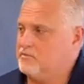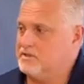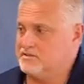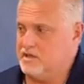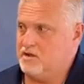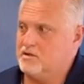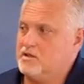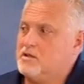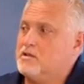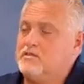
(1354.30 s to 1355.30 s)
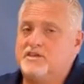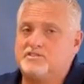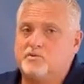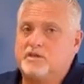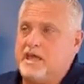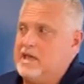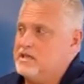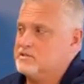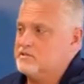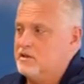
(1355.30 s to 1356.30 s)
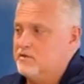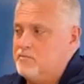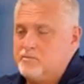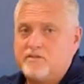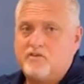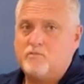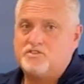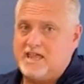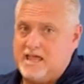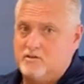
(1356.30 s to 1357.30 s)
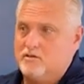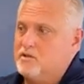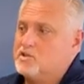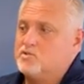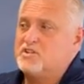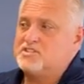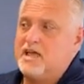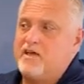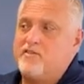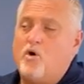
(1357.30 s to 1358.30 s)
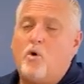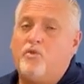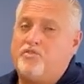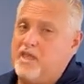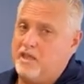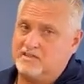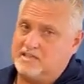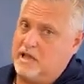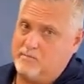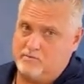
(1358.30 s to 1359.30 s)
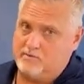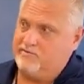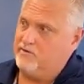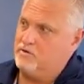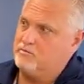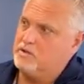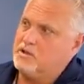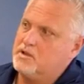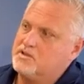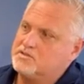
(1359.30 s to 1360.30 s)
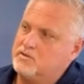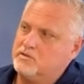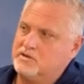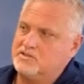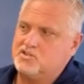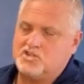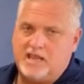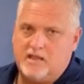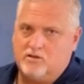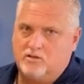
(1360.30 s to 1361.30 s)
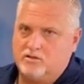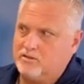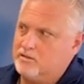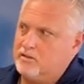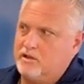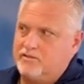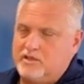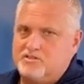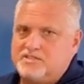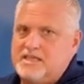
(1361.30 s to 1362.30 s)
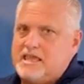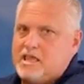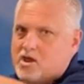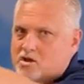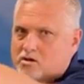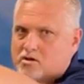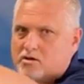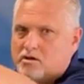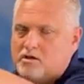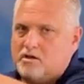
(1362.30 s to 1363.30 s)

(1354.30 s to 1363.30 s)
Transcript: is there. This one has a memory foam channel, so it's not, the whole thing is not memory foam. So there is a channel that you see here,